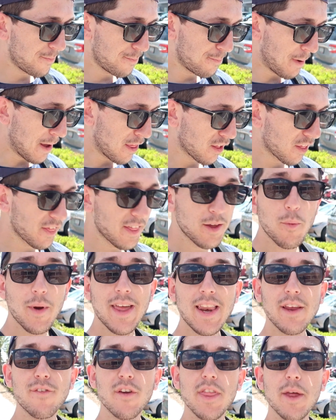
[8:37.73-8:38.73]
basically
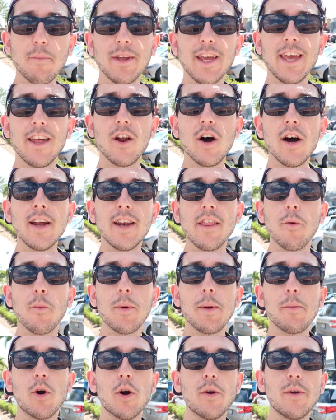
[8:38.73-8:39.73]
waiting for them to get on, and then
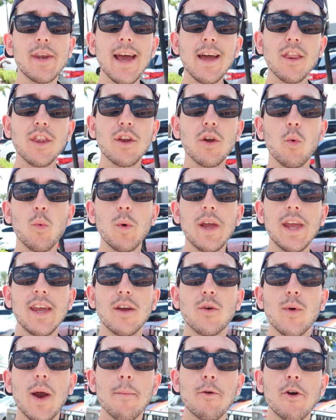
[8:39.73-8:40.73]
we were next. We
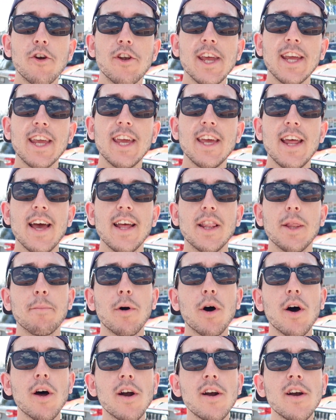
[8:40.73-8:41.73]
grabbed our ticket at the
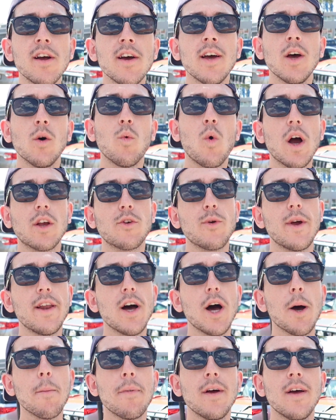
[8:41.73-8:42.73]
bar, walked right
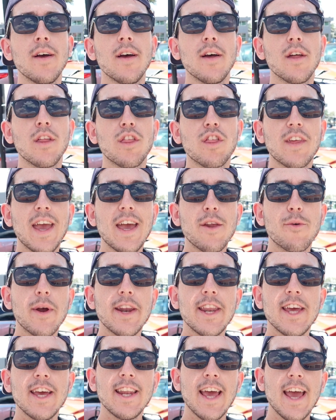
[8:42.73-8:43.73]
up, scanned
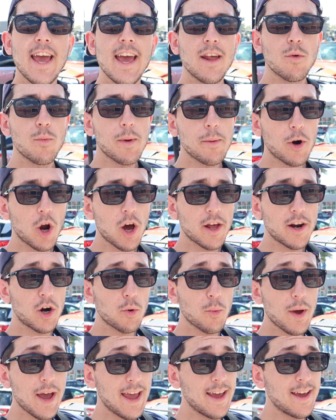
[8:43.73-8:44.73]
right in, and we were on our
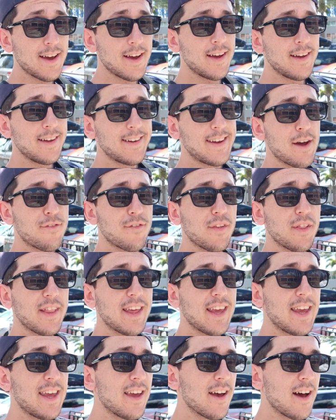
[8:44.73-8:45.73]
way.
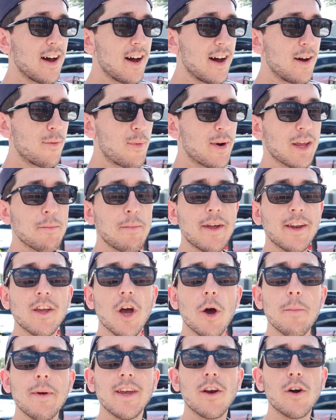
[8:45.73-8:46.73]
Definitely recommend
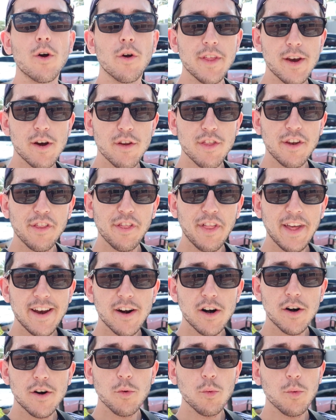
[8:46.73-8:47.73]
coming earlier than
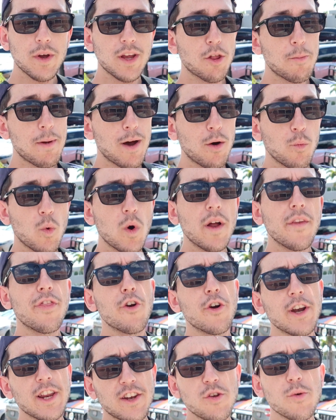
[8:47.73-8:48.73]
later. It's about
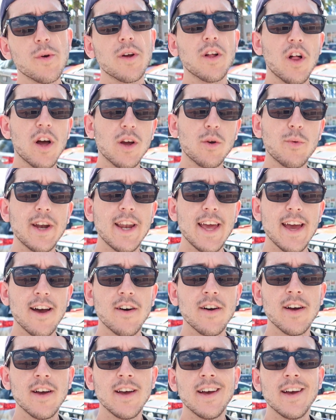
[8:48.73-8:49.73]
1:30, 2 o'clock right now,